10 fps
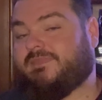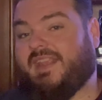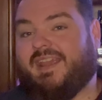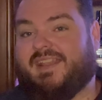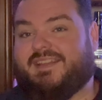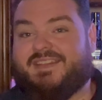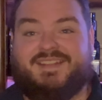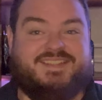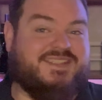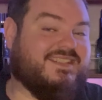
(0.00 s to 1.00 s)
And
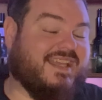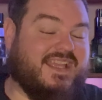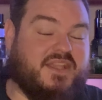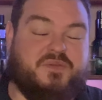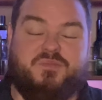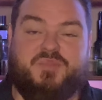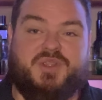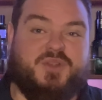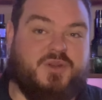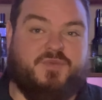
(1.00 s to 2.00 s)
this is a
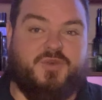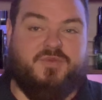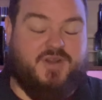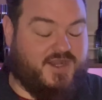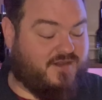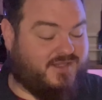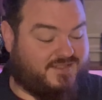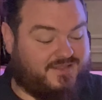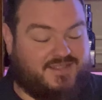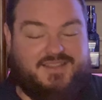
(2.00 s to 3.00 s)
beautiful
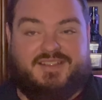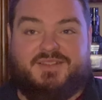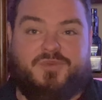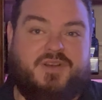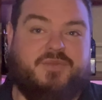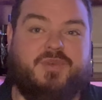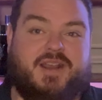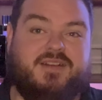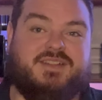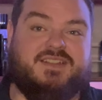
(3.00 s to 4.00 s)
fragrance. This is one of the
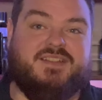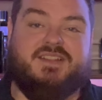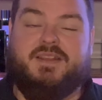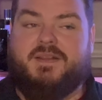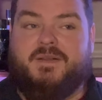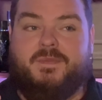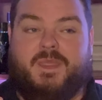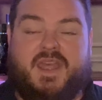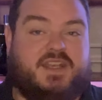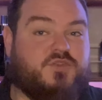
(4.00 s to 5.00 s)
fragrances
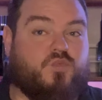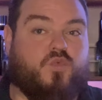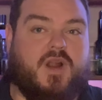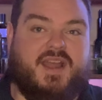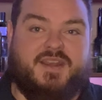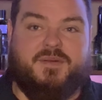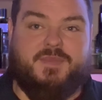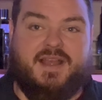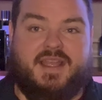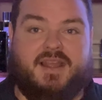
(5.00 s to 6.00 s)
that is right up
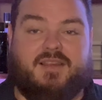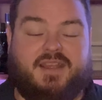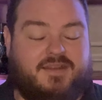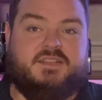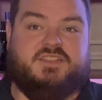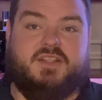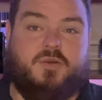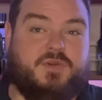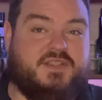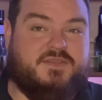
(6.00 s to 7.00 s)
my alley. So
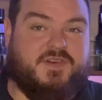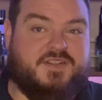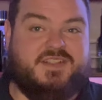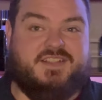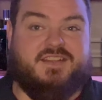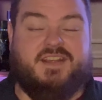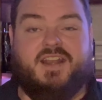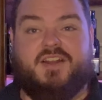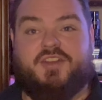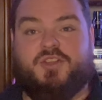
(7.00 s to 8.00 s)
when this first gets in the
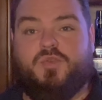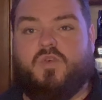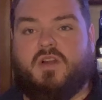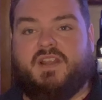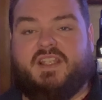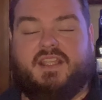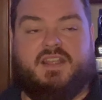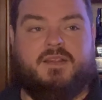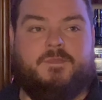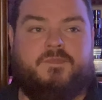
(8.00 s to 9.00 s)
air, you are hit